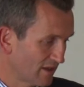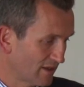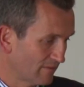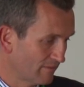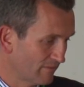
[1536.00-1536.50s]

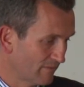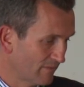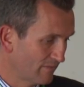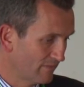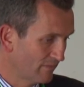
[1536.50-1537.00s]

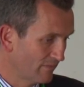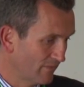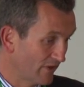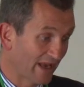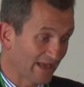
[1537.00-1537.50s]

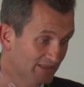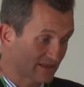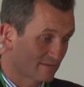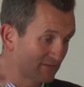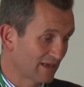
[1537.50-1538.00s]
the next